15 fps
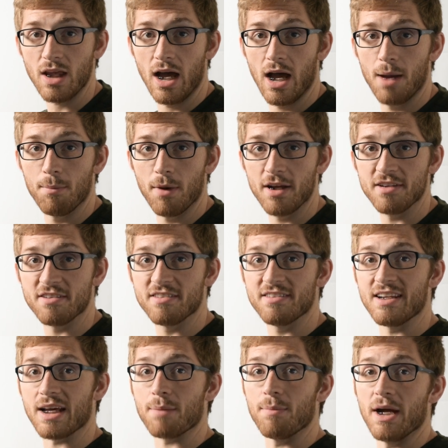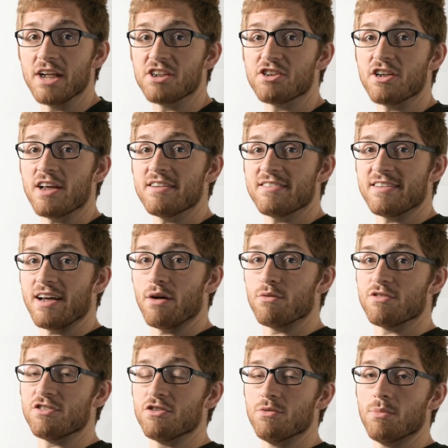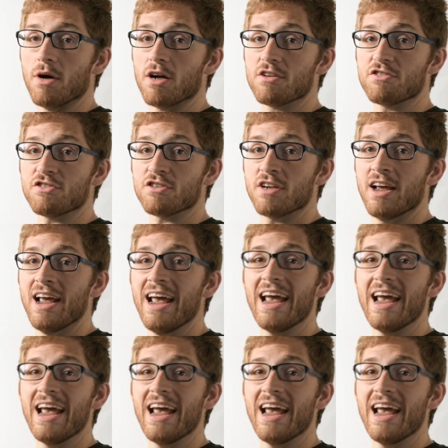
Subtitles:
I might stick my chest out too much